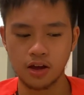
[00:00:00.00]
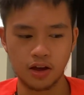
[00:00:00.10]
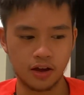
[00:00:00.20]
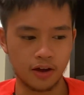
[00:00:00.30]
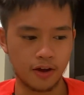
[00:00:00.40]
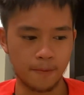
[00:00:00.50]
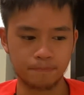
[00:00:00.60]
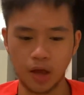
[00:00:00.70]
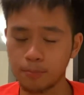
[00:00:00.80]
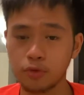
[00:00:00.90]

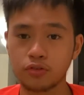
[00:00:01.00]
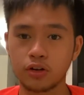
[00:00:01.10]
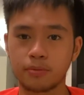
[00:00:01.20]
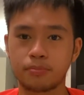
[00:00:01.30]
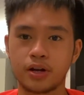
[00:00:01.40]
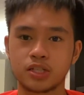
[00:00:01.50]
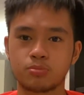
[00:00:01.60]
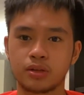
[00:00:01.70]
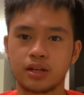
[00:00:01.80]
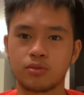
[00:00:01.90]
I'm overall impressed,
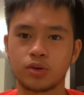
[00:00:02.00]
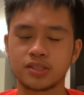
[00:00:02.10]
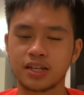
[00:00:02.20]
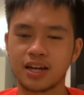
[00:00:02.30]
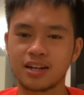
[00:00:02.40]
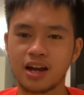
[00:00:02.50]
but then once again,